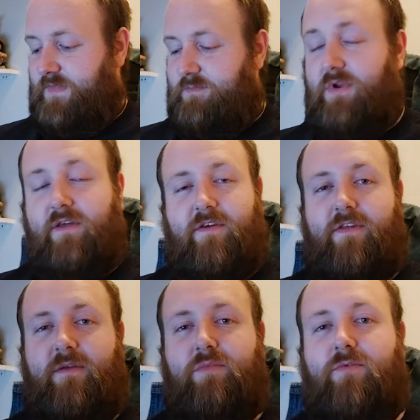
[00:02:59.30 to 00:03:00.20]
But as I
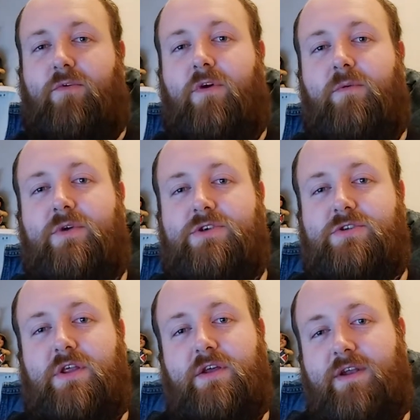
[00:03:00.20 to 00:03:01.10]
said before, I wish
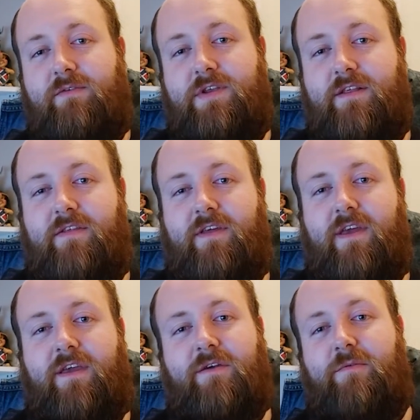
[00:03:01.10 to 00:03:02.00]
that I never did
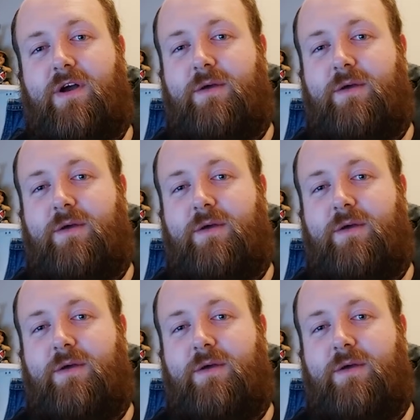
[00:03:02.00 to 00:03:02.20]
see what